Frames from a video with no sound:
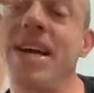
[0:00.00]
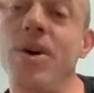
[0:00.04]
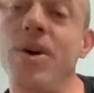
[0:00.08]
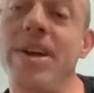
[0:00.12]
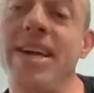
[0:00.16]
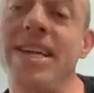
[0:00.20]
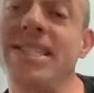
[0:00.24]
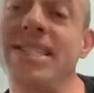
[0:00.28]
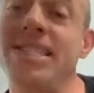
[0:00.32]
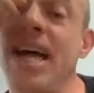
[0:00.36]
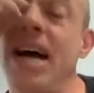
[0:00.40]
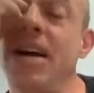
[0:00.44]
I go
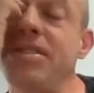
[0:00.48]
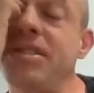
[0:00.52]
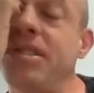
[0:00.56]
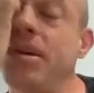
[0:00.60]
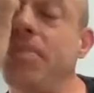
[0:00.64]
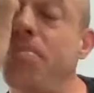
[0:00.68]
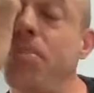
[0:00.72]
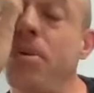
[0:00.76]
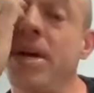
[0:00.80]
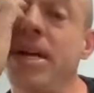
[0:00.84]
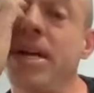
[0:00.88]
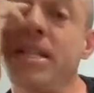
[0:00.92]
to his house
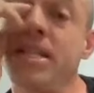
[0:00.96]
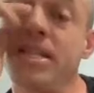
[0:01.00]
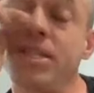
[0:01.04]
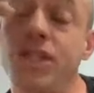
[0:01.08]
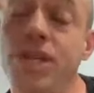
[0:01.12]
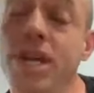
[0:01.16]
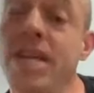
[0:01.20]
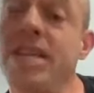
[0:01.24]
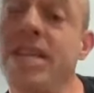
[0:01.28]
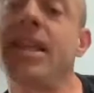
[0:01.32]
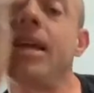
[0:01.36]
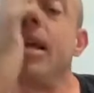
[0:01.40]
to bring the
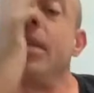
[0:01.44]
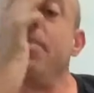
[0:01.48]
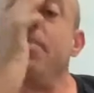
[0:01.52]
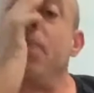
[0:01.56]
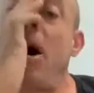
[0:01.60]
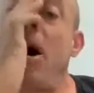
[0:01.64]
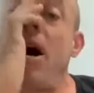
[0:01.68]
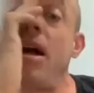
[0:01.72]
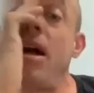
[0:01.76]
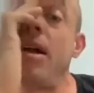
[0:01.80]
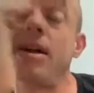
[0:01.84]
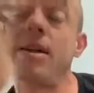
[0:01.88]
shit that he
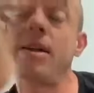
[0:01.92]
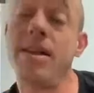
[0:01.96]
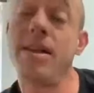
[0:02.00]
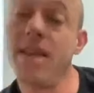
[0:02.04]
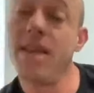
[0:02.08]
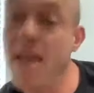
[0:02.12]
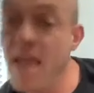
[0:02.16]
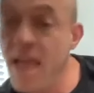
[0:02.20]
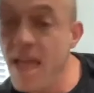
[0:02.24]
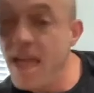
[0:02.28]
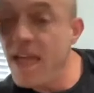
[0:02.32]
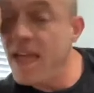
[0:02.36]
bought,
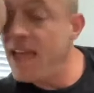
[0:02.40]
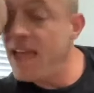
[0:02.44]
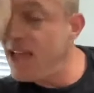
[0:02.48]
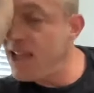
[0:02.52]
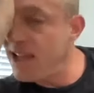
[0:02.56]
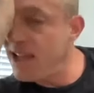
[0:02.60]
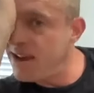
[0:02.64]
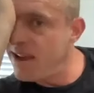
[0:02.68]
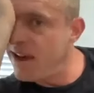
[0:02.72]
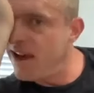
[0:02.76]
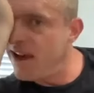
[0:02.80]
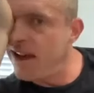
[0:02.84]

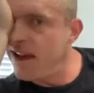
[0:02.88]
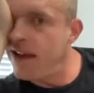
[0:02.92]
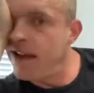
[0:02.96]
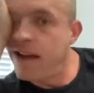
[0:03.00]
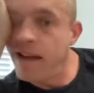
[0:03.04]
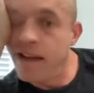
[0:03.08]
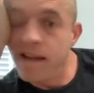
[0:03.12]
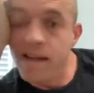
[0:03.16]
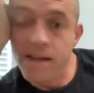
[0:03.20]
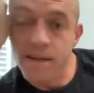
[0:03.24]
and uh,